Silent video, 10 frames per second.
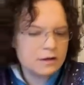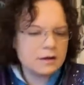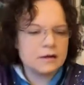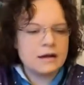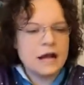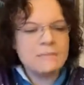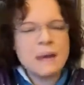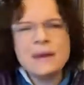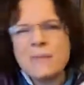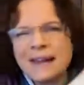Maybe I'll
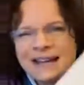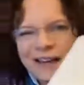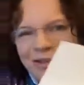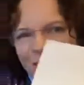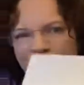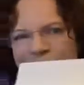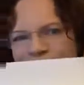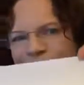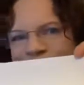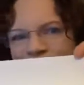make another one.
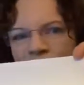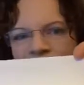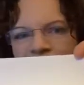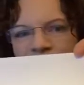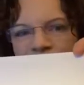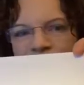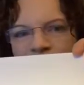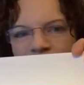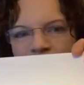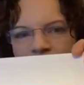There's one
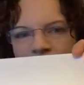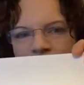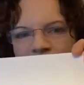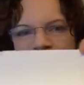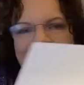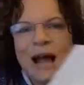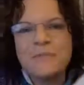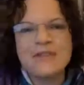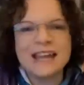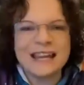checkered pattern. I'm
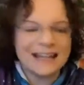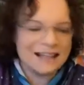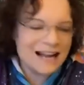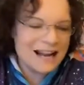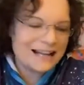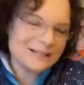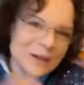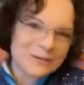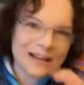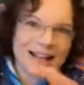thinking sometimes
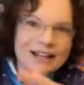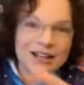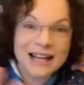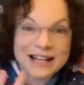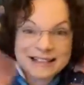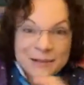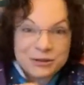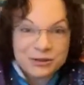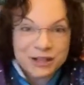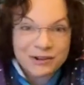you like symmetry,
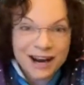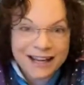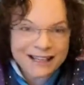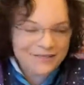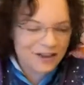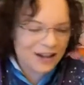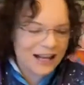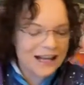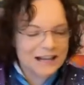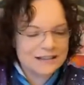right? If you like
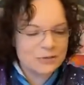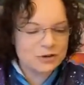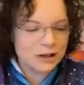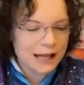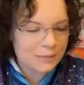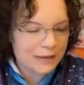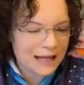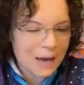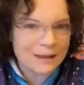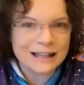symmetry like me, I'm a
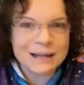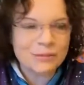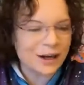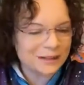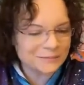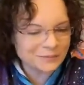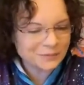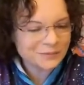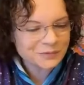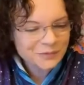Libra.
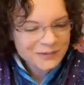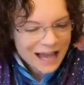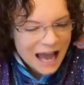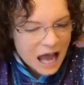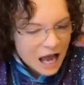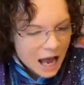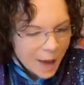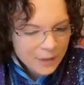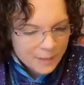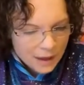I'm gonna
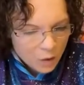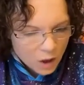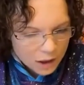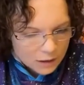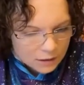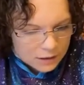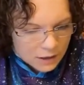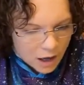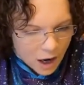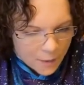make one
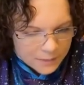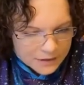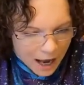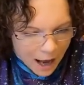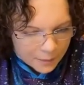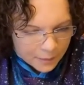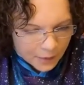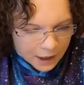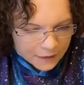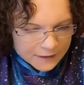up top, like the
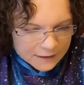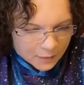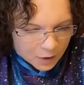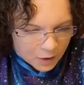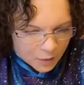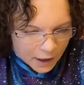similar way.